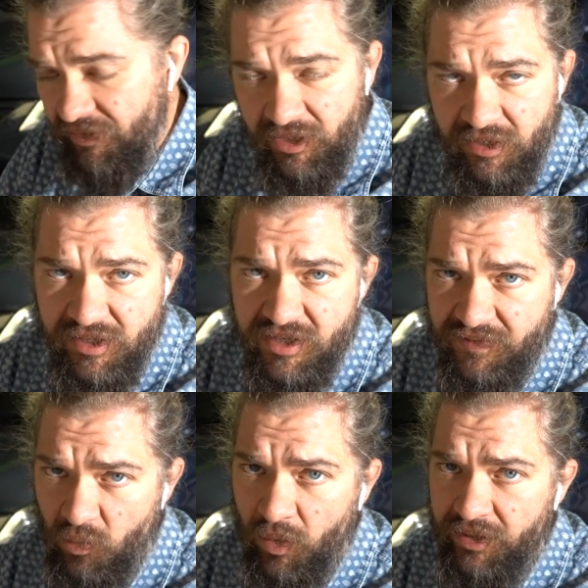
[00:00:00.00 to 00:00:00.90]
you do this
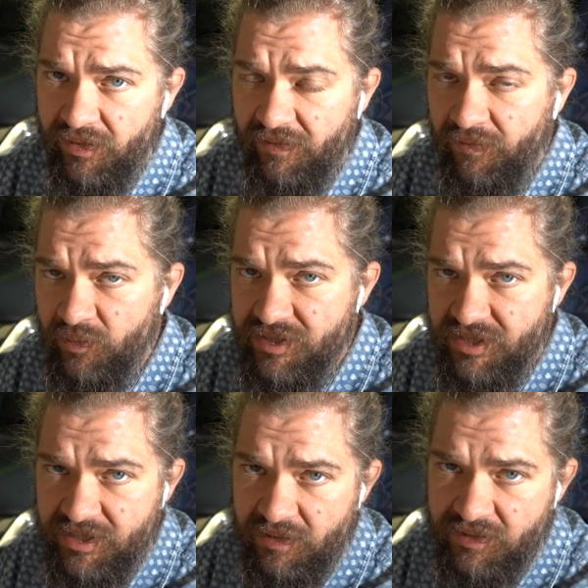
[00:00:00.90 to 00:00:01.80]
if you want to do the full
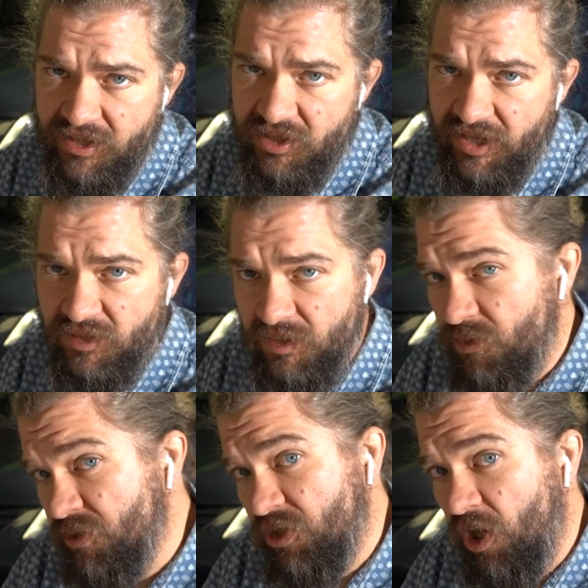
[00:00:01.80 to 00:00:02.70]
6-hour session, that's what you
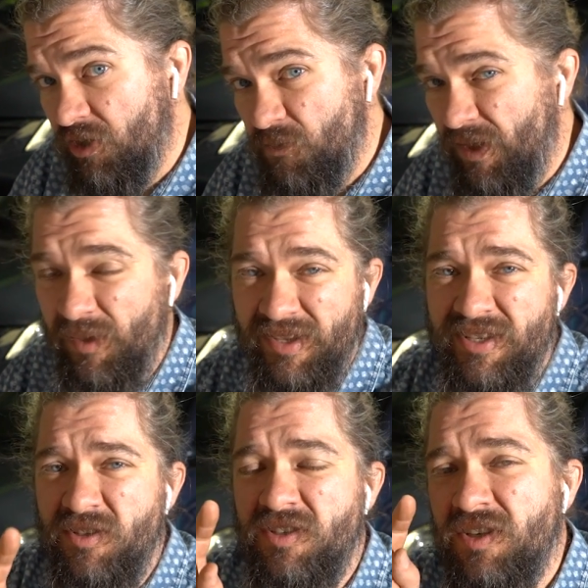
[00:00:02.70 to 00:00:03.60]
do in college. By the way,
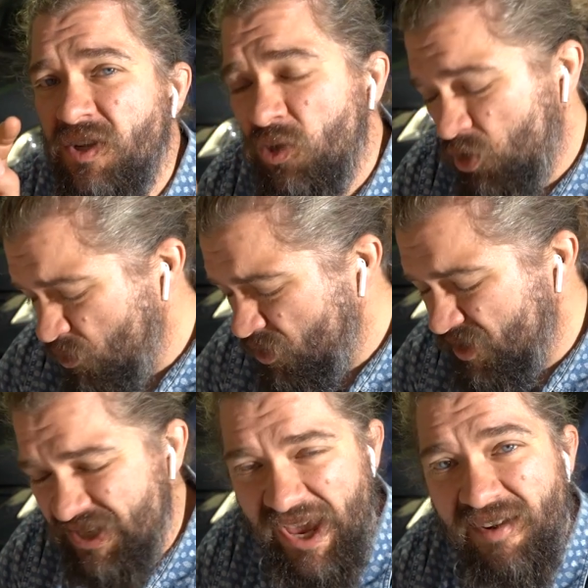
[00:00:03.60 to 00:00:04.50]
you would do
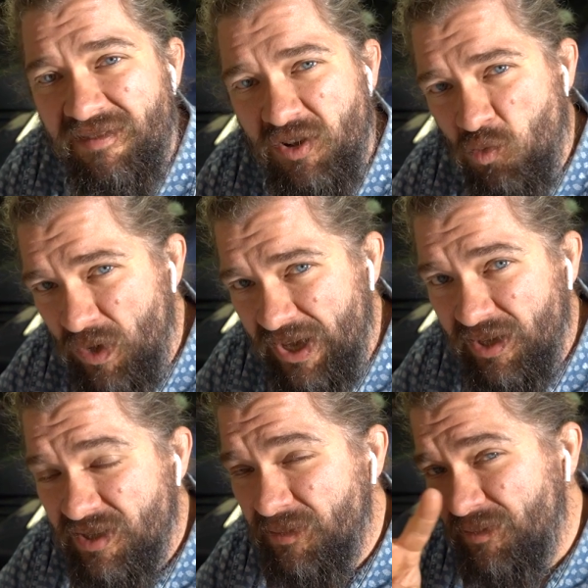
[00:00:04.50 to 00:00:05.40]
this every week,
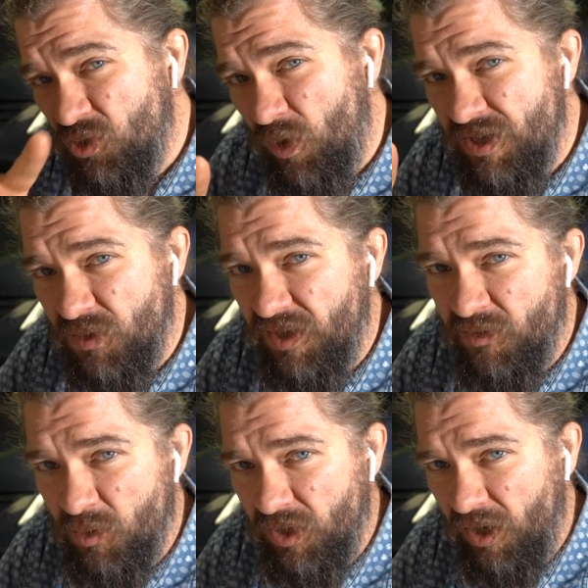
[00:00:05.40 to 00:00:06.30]
sometimes twice a week if
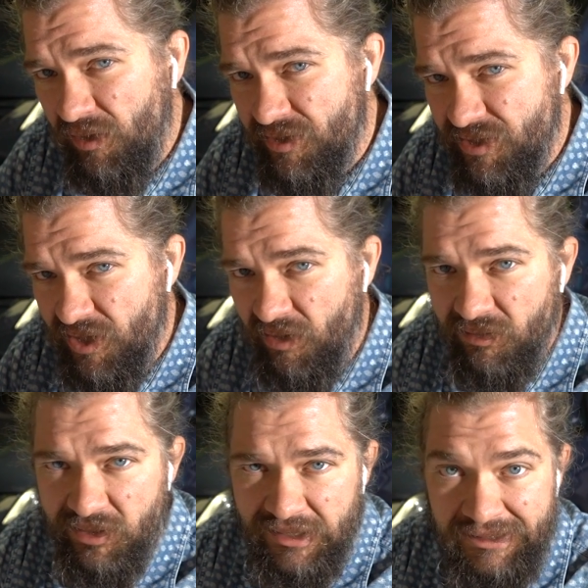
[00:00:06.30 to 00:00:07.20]
you're in college. So
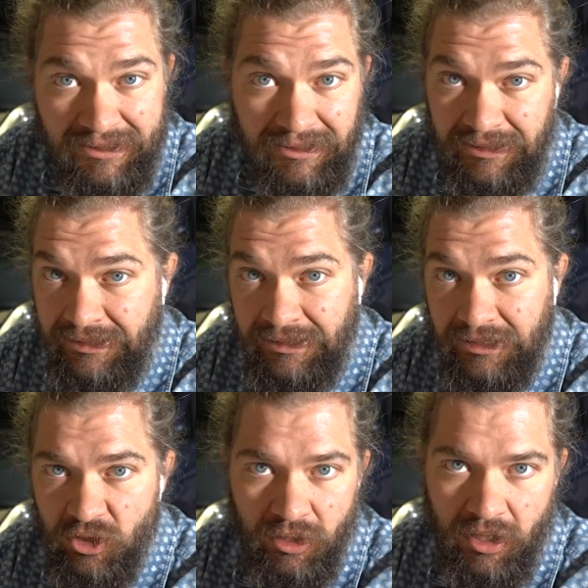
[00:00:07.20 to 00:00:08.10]

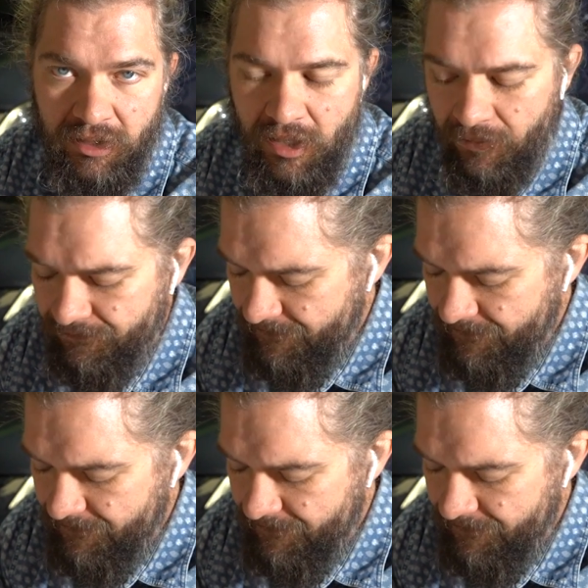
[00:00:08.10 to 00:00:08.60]
good luck, y'all.